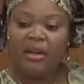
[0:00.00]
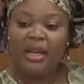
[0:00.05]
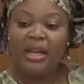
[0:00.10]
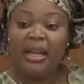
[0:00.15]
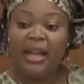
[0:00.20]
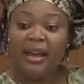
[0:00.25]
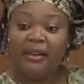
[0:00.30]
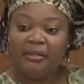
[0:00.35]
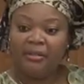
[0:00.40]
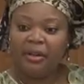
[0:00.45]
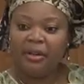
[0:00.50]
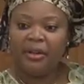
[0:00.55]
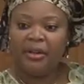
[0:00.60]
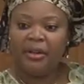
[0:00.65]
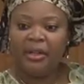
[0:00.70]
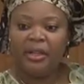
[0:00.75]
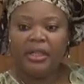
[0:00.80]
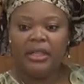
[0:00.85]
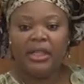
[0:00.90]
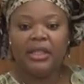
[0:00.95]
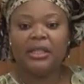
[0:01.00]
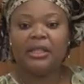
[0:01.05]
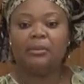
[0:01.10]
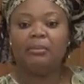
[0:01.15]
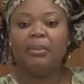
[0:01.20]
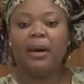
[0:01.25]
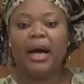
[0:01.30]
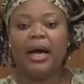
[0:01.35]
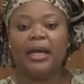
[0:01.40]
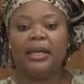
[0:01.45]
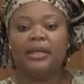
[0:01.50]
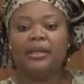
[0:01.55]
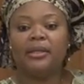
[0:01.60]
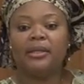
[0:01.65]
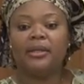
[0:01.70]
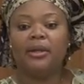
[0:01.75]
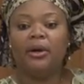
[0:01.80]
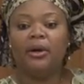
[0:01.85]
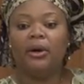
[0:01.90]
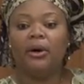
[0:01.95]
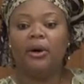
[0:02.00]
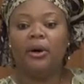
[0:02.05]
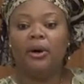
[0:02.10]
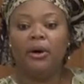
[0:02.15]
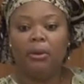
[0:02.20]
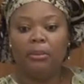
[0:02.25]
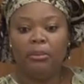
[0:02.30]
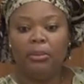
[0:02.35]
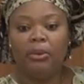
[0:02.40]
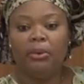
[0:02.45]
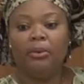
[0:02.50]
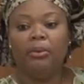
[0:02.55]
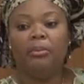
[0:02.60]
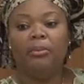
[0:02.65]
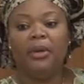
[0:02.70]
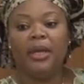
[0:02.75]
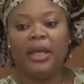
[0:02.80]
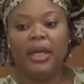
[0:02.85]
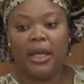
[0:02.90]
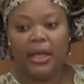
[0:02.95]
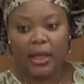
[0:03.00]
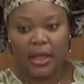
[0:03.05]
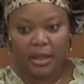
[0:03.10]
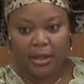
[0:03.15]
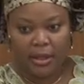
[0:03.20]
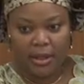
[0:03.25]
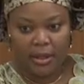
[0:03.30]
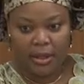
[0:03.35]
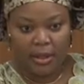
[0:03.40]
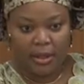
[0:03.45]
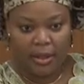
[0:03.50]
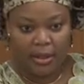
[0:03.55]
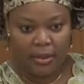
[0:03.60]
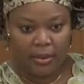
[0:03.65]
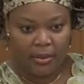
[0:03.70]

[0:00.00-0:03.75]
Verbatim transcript: never despise humble beginnings.